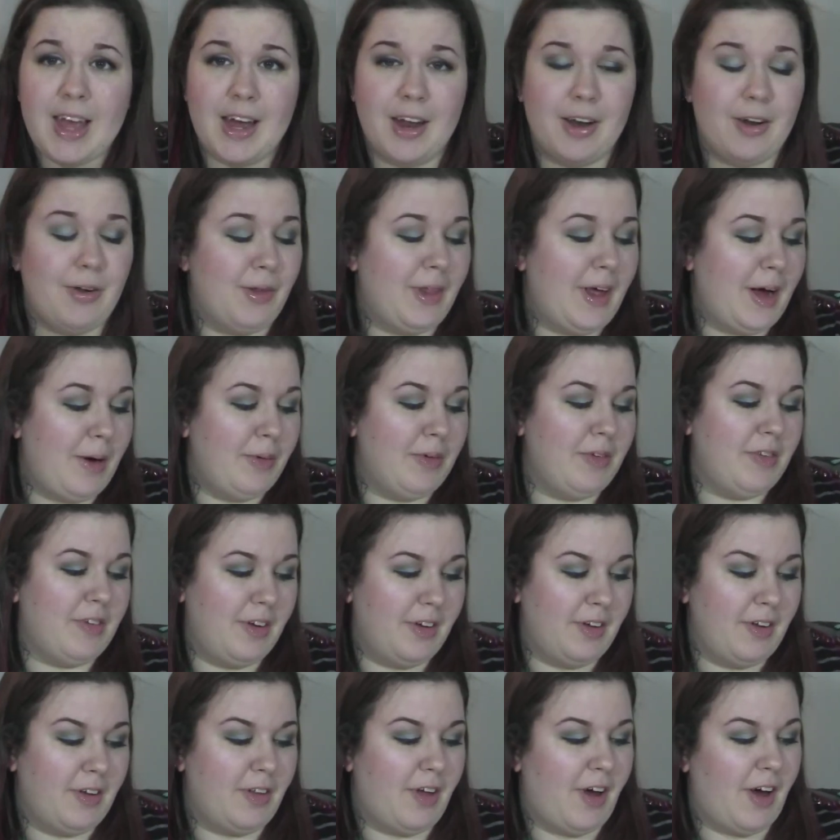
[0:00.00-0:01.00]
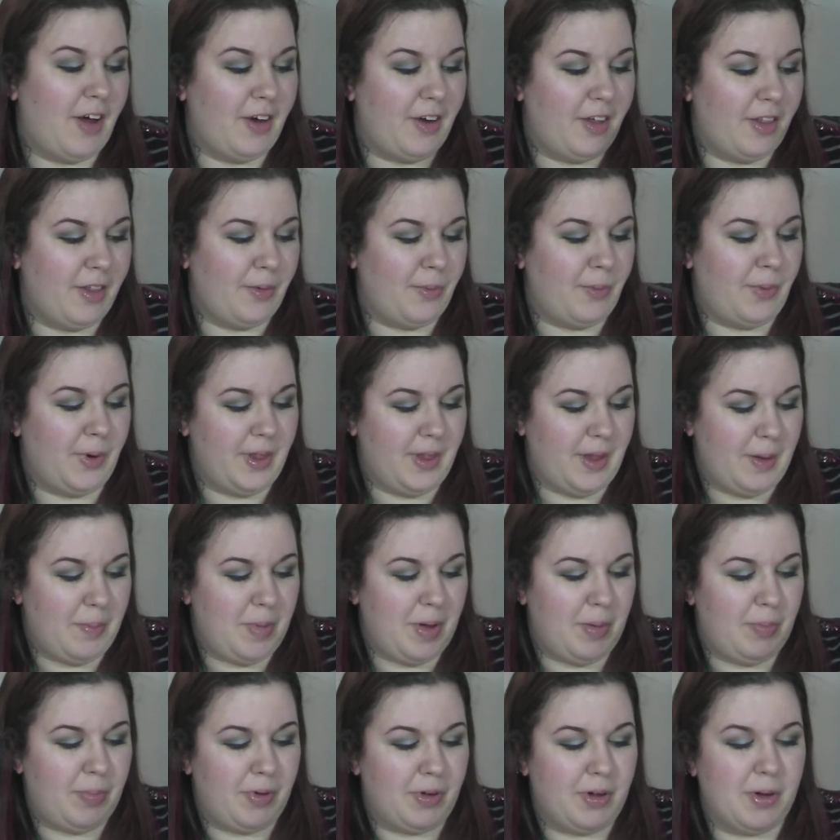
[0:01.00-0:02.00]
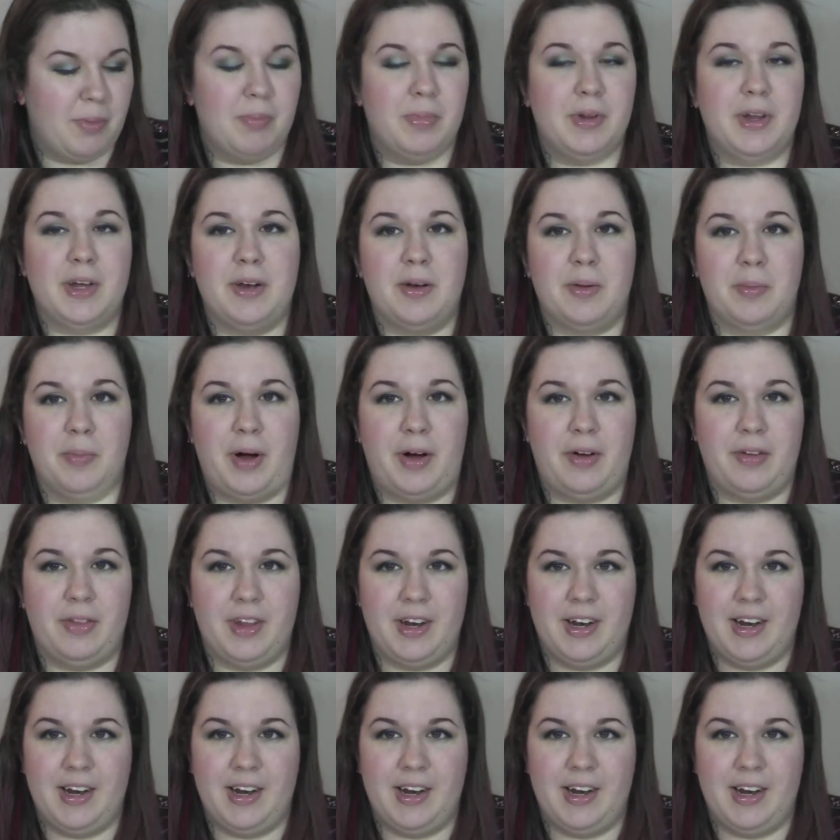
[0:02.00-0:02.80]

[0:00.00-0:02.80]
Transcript: I know that was an, another one that people complained about,